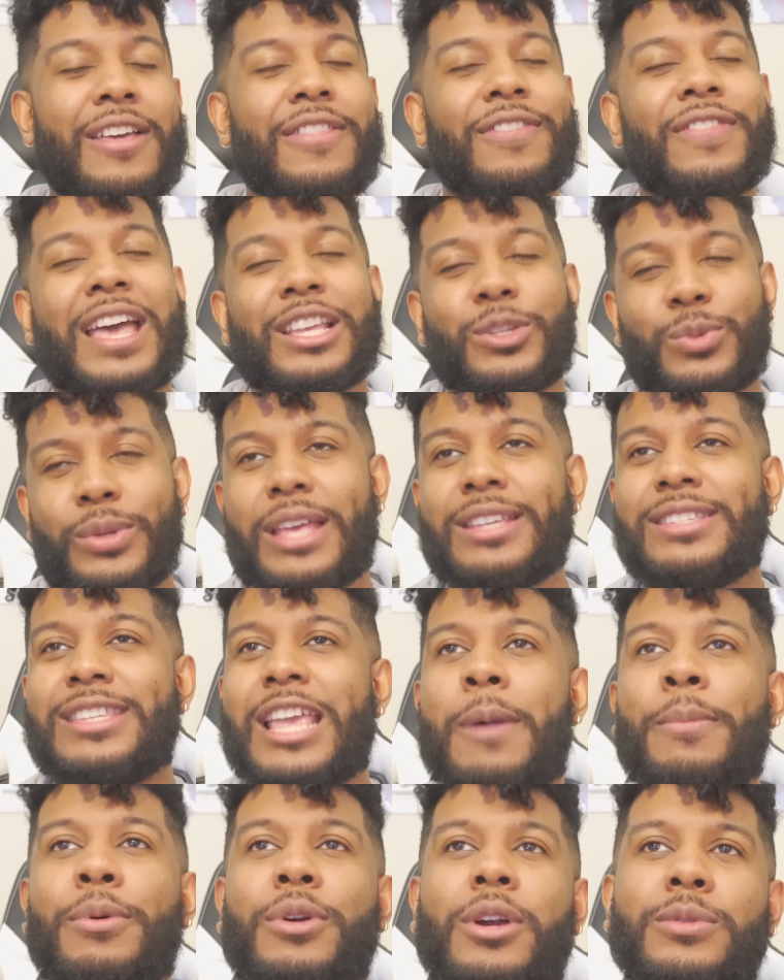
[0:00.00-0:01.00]
That's where that
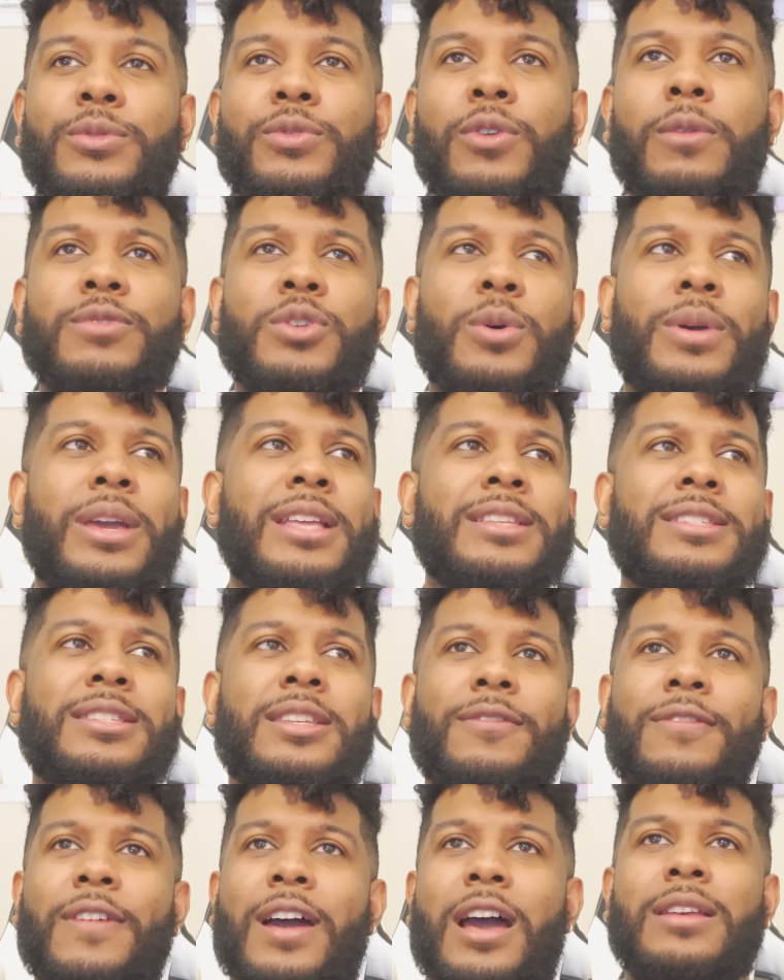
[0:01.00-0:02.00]
sample comes from. So
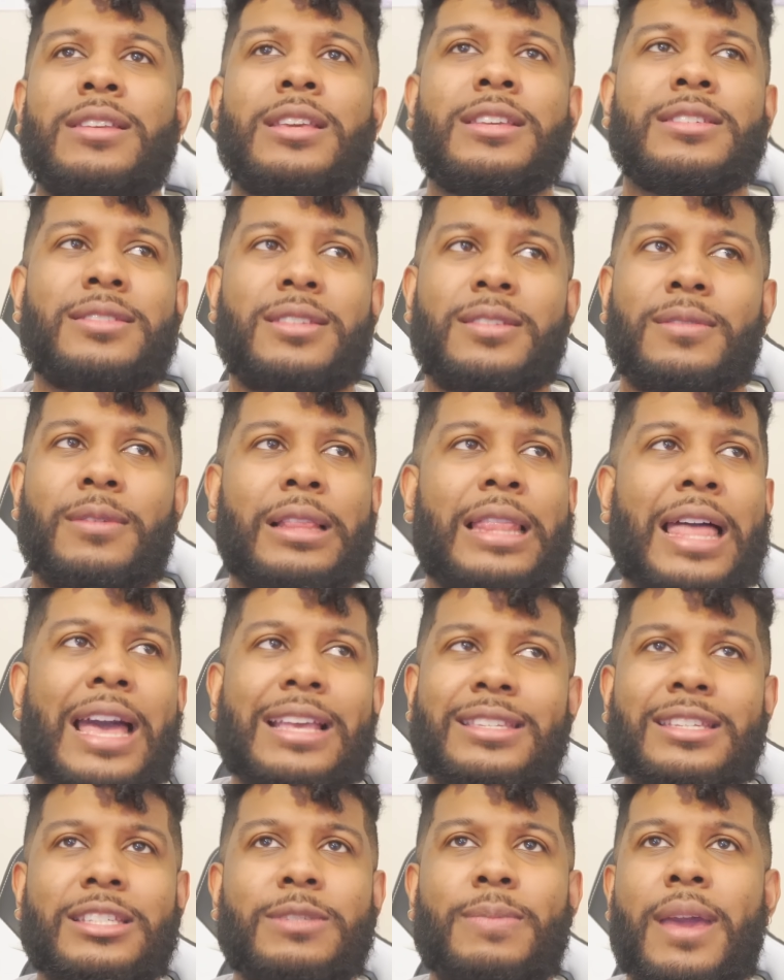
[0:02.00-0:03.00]
instant vibe, instant
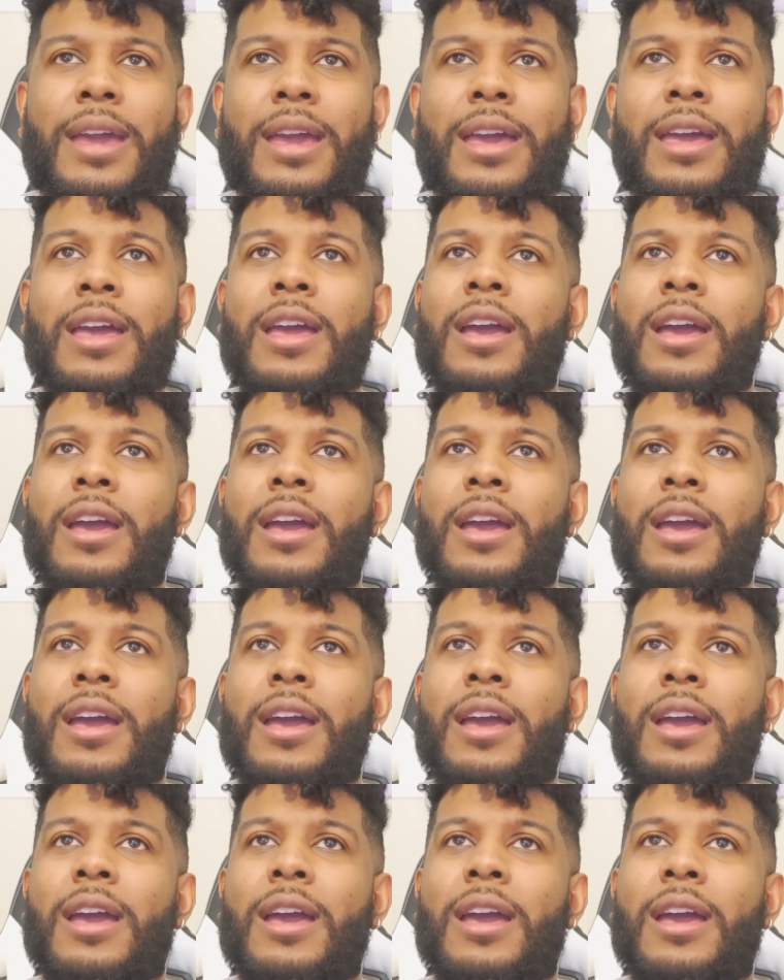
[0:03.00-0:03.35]
classics, man.